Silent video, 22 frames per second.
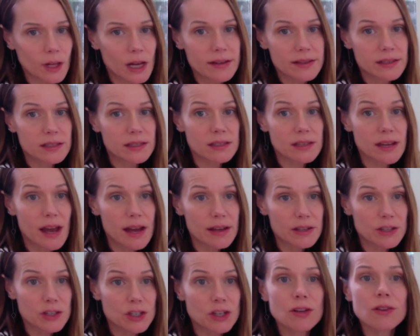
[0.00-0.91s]

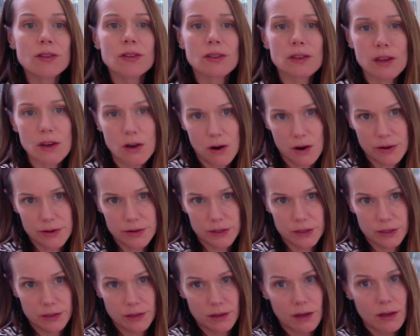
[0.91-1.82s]
Sketch the
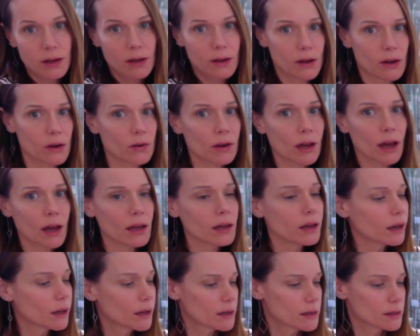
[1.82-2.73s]
art,
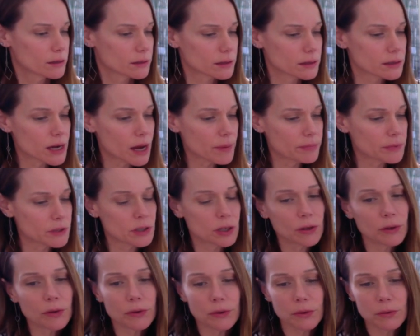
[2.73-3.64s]
okay? Step
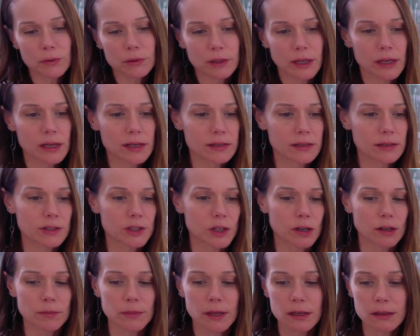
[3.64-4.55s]
two, ladies and
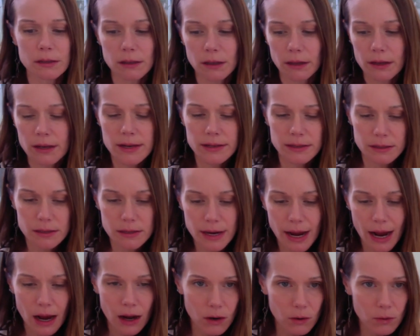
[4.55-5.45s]
gentlemen, is
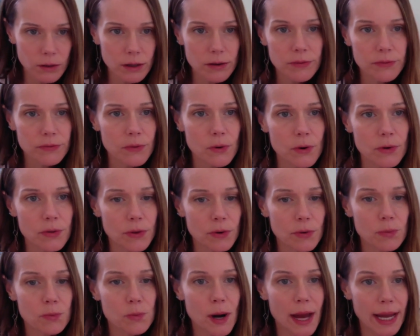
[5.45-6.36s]
now for the
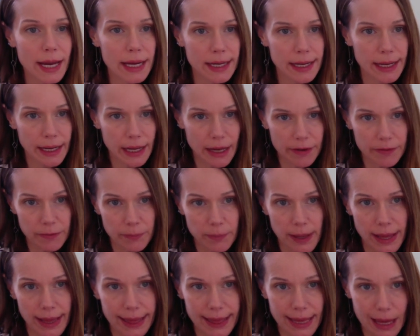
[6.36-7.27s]
writing of
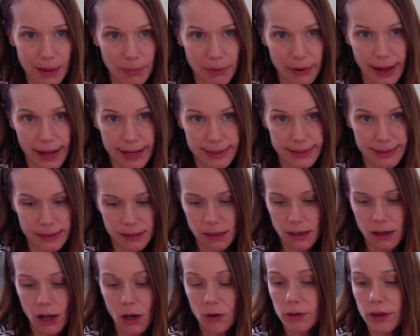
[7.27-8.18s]
palabras,
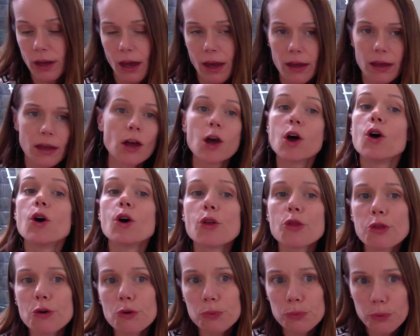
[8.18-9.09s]
okay?
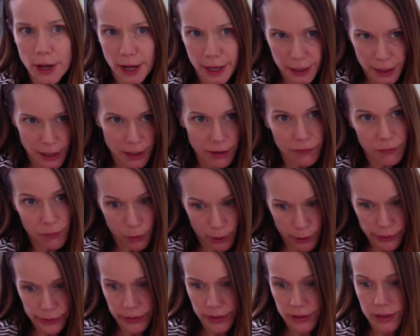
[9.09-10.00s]
The writing of
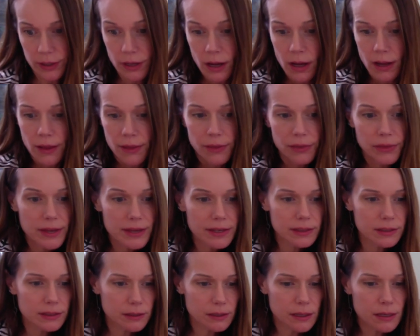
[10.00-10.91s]
words.
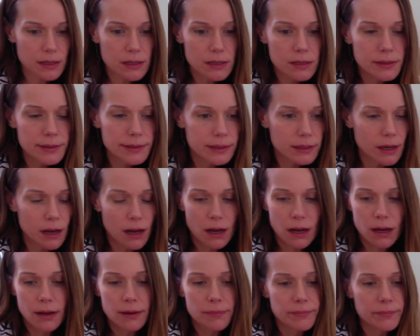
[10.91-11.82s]
This is
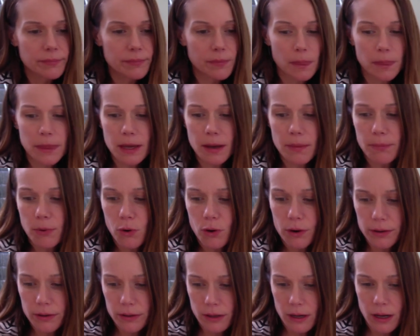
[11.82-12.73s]
um, the
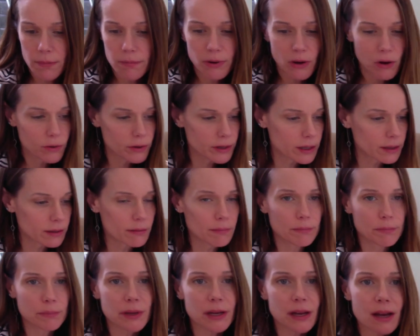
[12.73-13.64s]
important component
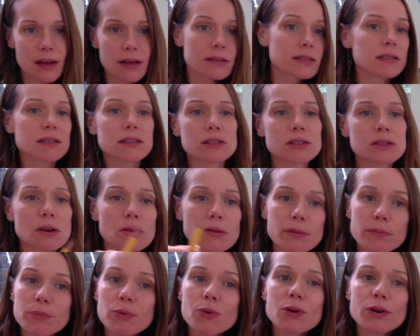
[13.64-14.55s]
because it's
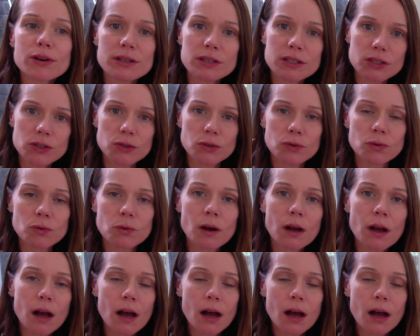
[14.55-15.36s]
so important to